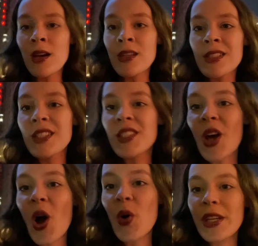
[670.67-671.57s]

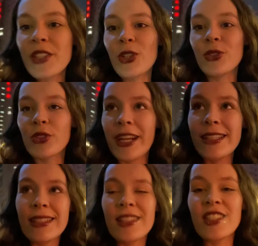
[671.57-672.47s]
So it's
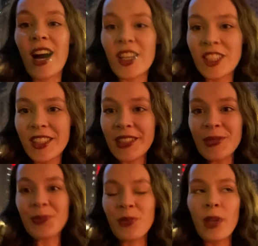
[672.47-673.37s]
already dark,
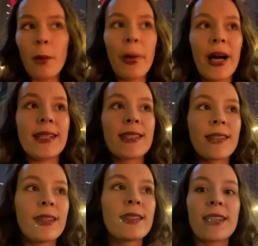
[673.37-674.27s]
but
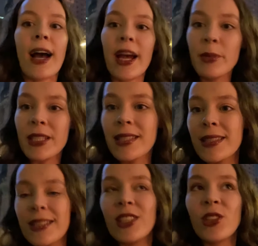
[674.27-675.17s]
the time is
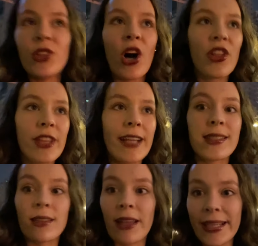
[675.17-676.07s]
still not
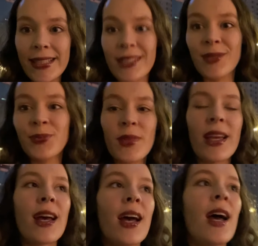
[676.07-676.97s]
that late.
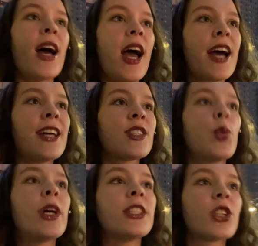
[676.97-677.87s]
And
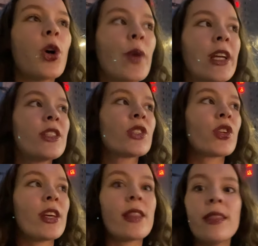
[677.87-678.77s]
we are going to
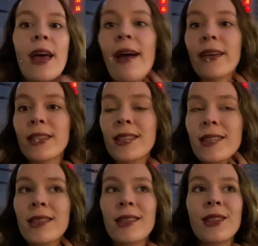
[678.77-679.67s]
the
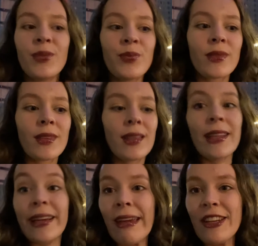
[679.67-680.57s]
next
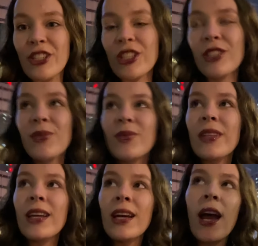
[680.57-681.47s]
location.
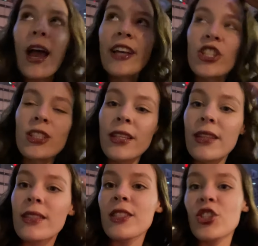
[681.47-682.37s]
Actually,
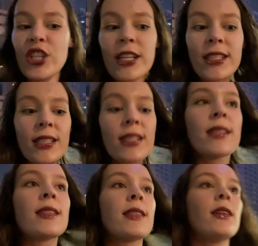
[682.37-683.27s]
this is
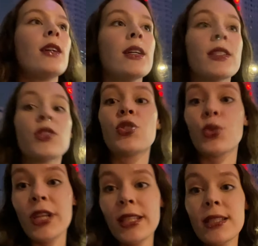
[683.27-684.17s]
just a
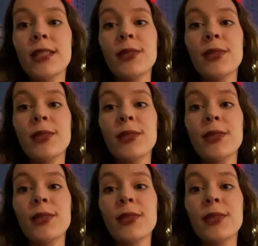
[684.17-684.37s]
street.